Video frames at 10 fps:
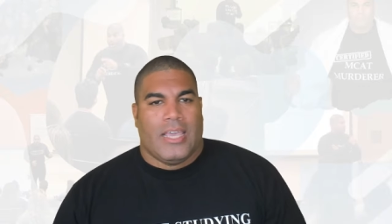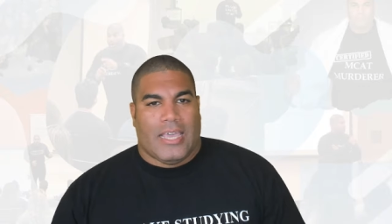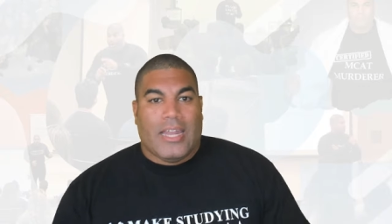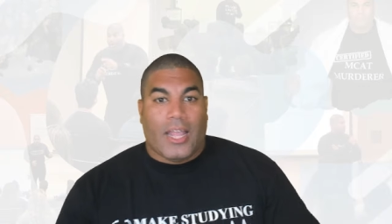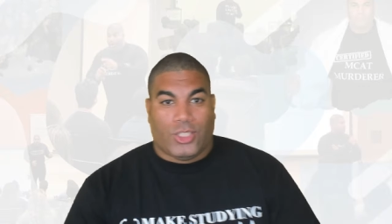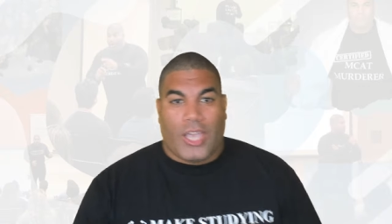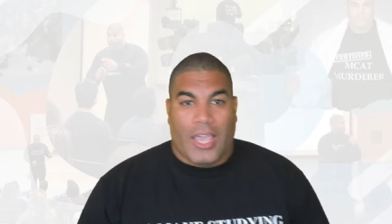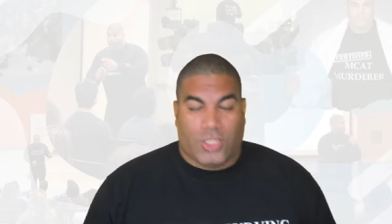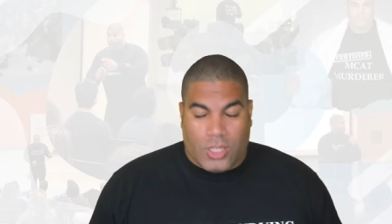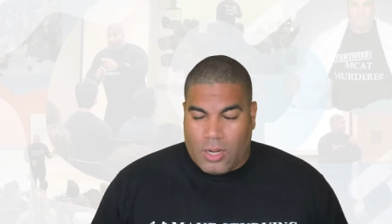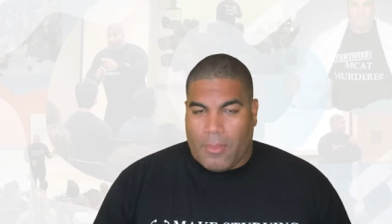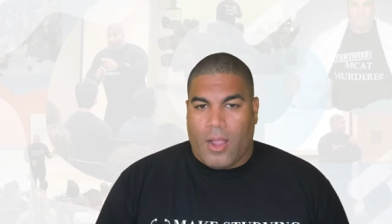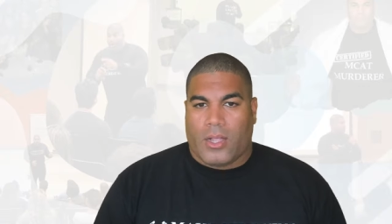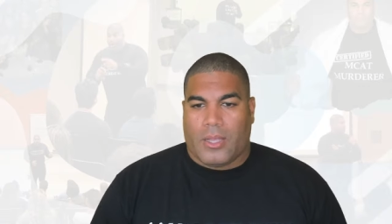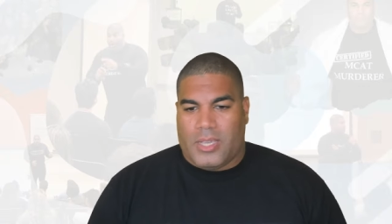in education in
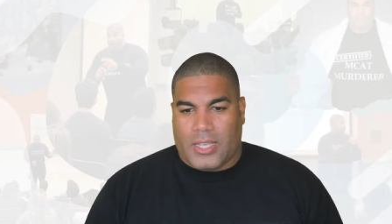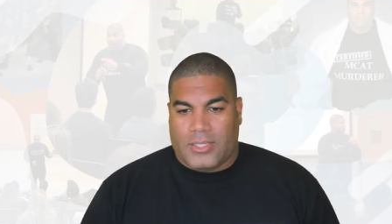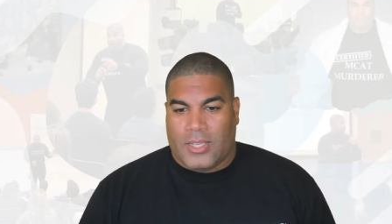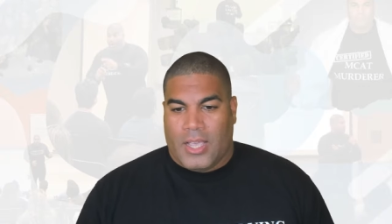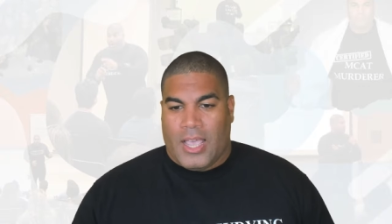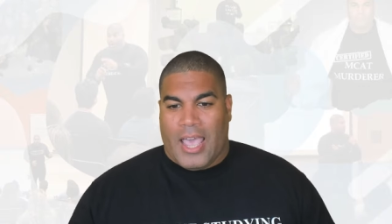America because